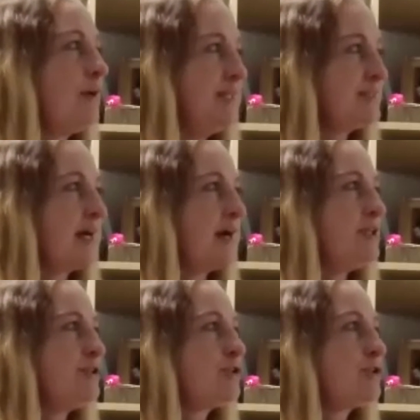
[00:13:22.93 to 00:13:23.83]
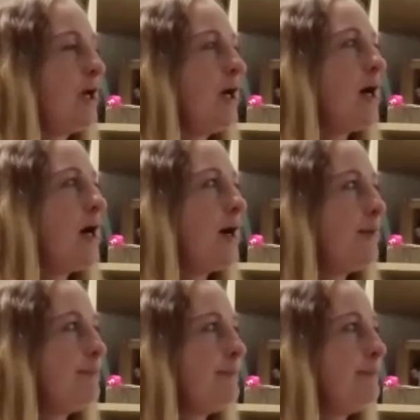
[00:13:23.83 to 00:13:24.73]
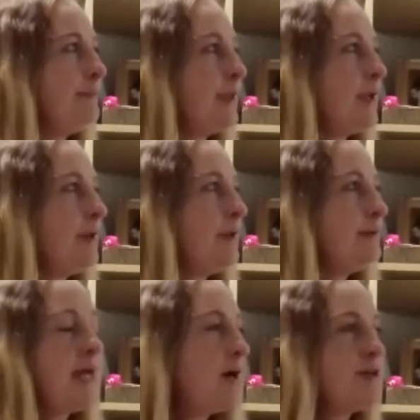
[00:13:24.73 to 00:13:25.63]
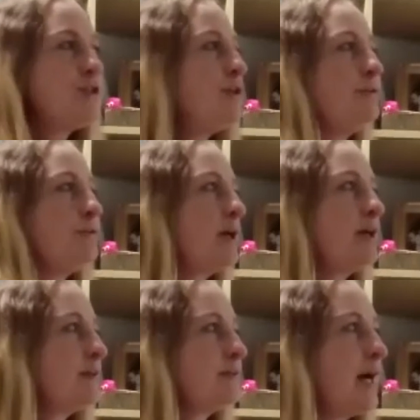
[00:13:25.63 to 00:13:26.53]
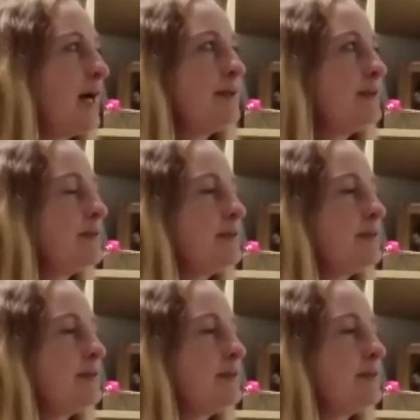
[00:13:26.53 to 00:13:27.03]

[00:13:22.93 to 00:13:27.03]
miscarriage. Yeah, I do, like, I